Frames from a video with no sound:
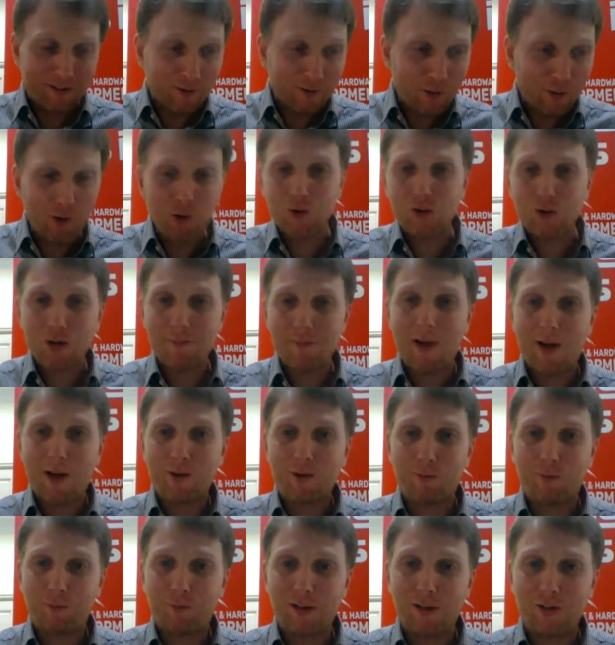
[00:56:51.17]
huge amount
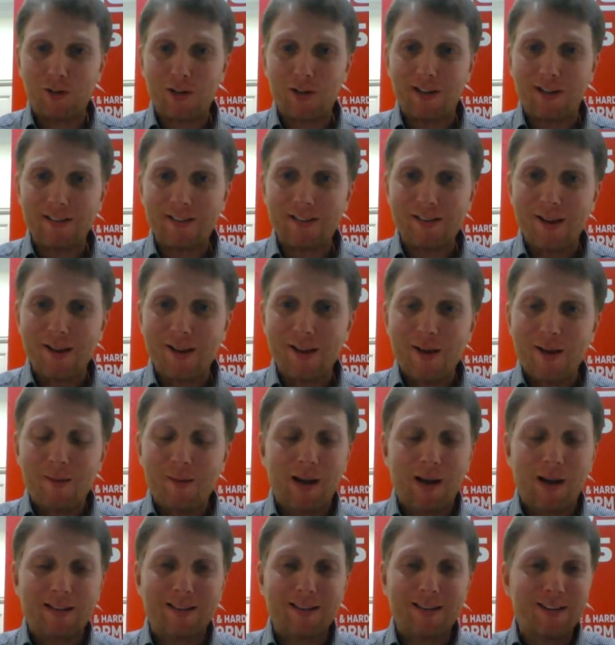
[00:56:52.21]
of features,
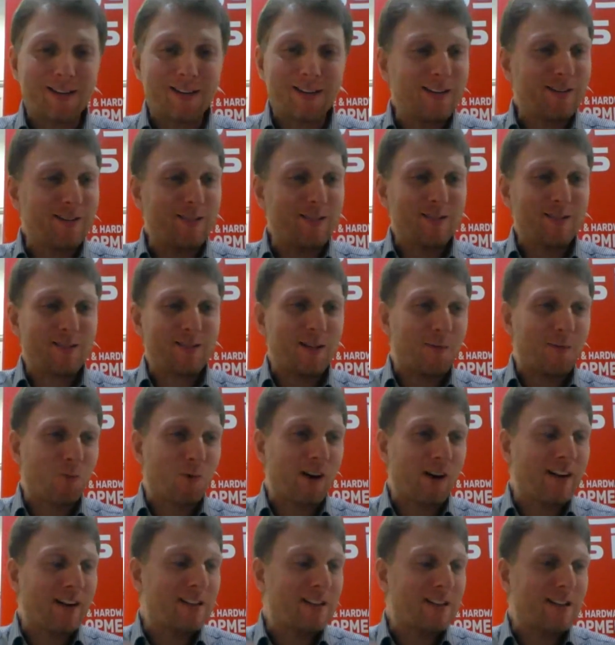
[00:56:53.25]
but
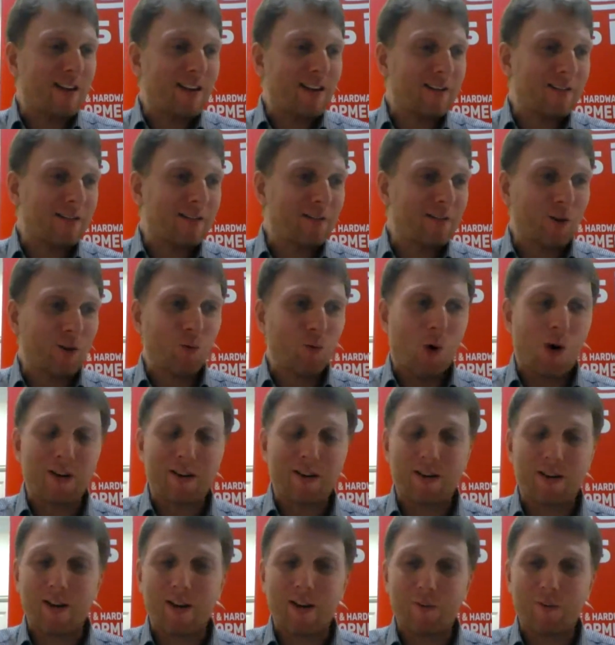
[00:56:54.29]
somewhere it's like not
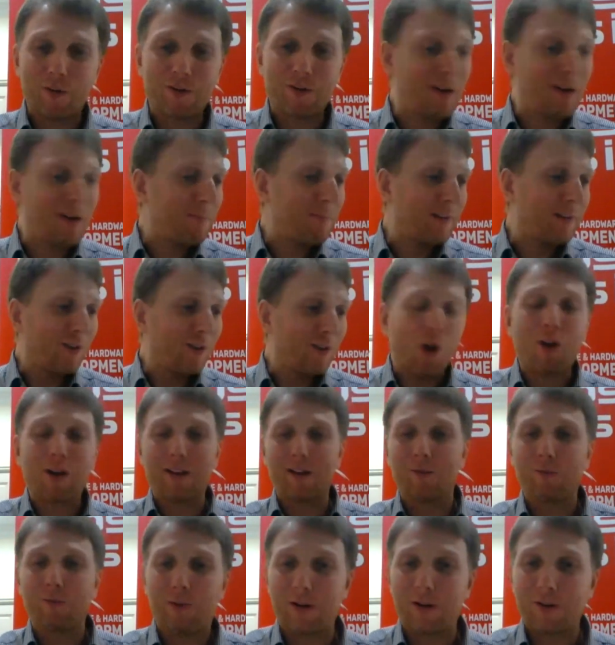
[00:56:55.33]
working. Like, for example,
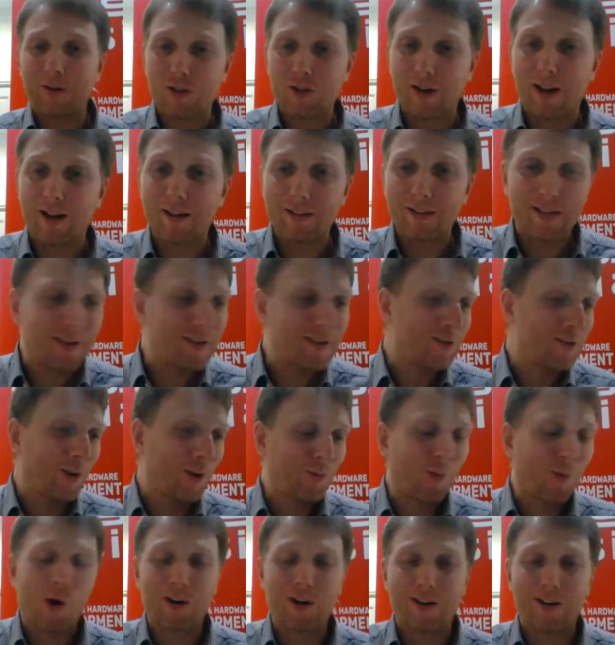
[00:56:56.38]
lock-in functionality is
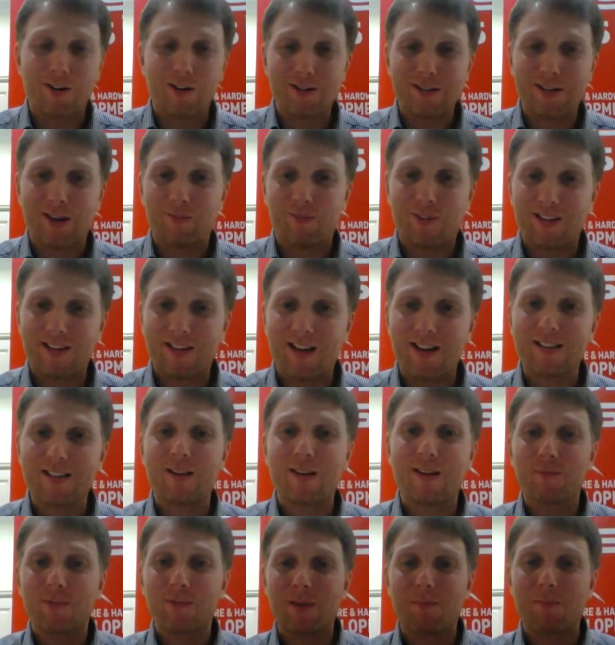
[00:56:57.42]
not working or something. Yeah,
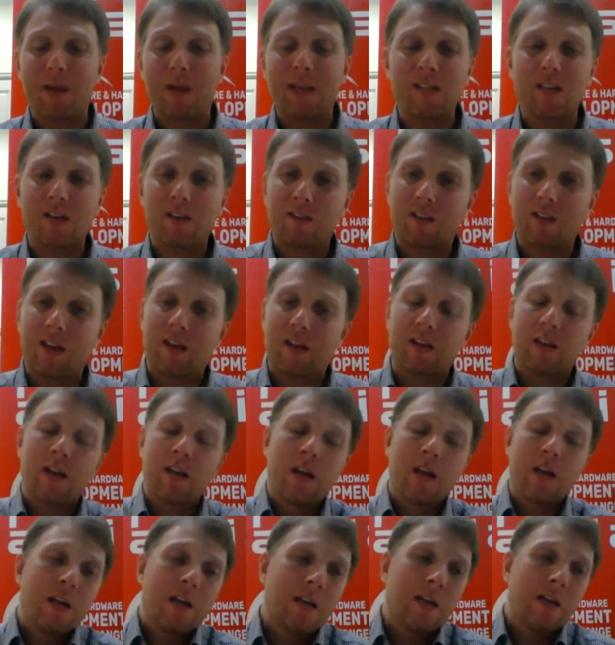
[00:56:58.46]
some basic thing.
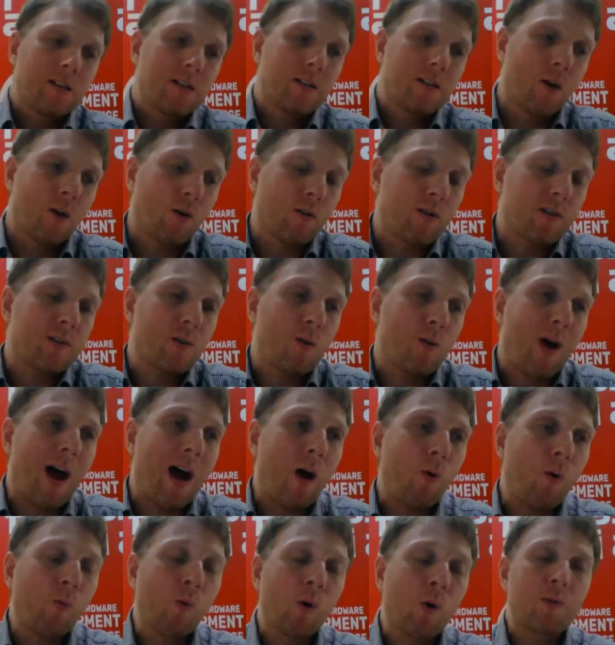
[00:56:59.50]
So
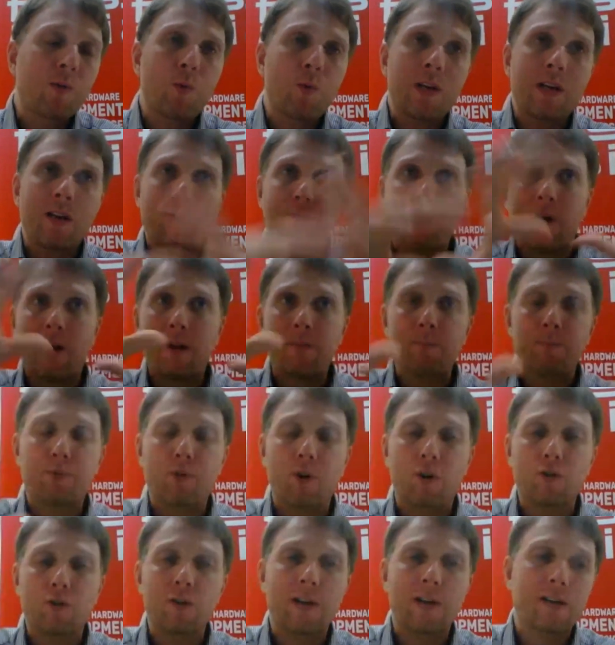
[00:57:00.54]
how would we define
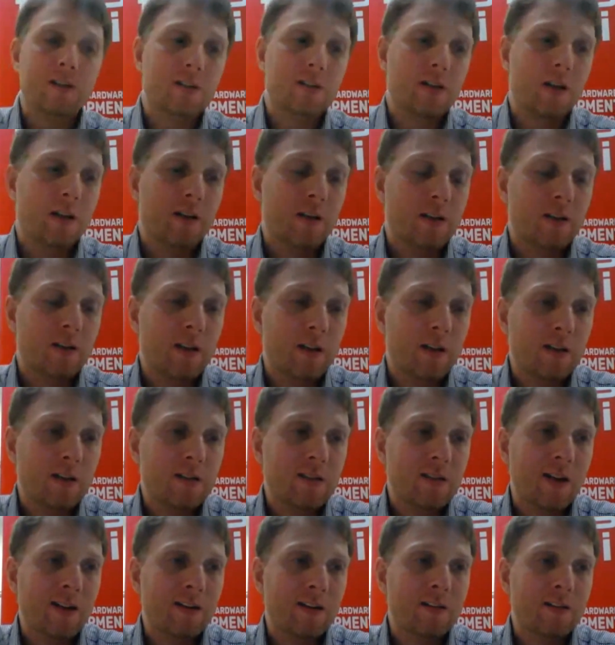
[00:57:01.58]
projects in a
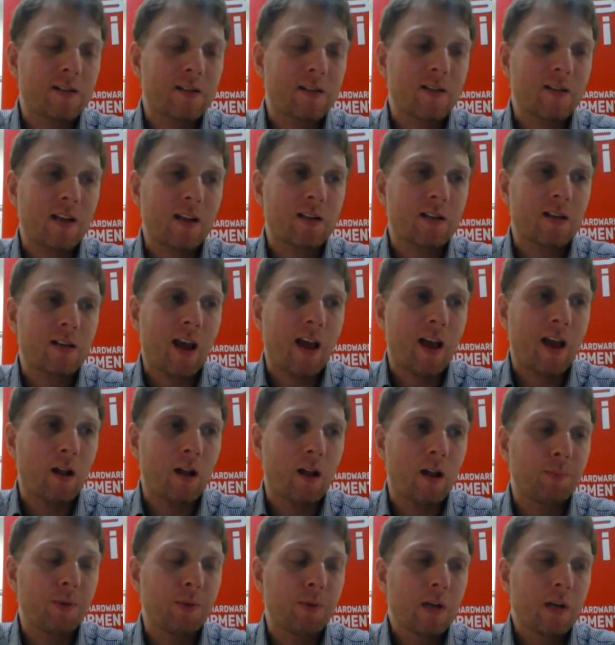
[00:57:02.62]
sense that
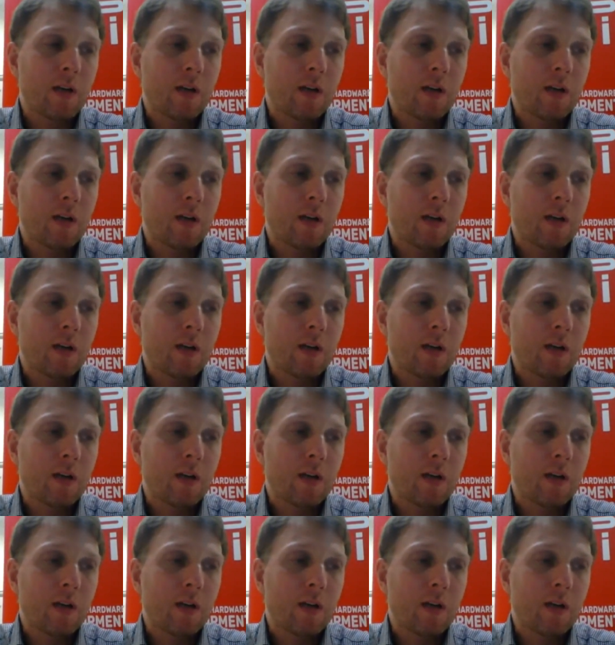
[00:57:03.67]
help